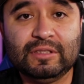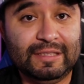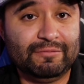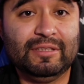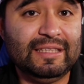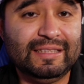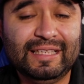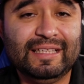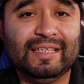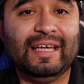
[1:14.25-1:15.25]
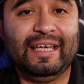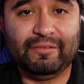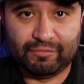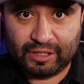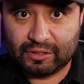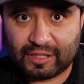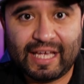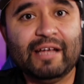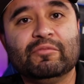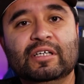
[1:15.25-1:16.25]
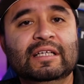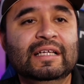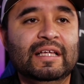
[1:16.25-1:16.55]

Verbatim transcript: you really need a real camera,